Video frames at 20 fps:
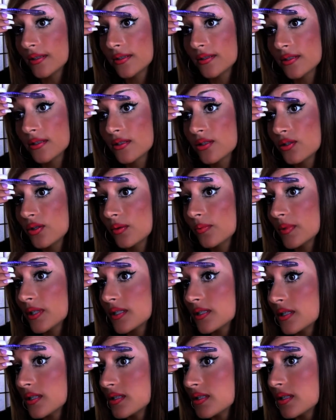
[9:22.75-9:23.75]
It's extremely
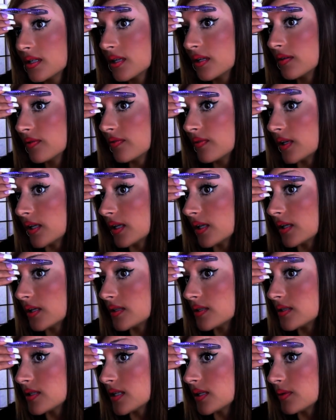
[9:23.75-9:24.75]
sensitive
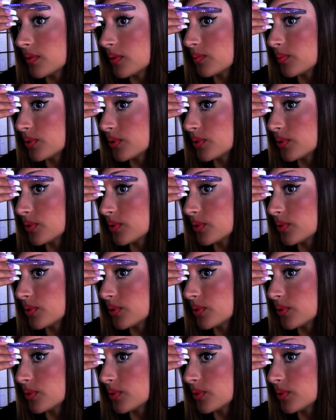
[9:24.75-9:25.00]
and it will